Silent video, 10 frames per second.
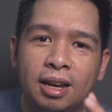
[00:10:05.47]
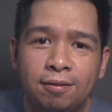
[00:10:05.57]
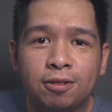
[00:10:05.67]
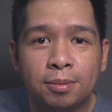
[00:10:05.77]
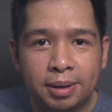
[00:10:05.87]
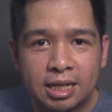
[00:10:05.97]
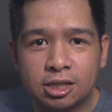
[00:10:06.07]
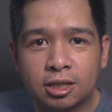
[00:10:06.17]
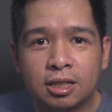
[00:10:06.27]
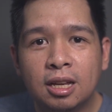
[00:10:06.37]

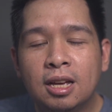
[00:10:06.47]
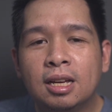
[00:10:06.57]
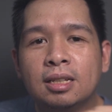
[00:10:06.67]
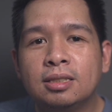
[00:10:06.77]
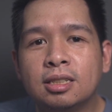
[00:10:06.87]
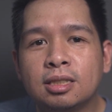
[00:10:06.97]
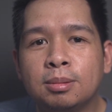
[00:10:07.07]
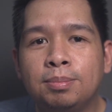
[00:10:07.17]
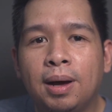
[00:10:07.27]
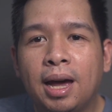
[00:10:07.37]
information
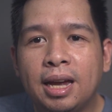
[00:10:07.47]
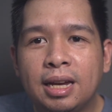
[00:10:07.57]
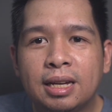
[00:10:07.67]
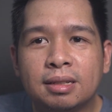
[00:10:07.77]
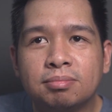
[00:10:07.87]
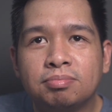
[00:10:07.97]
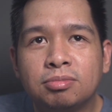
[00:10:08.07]
just by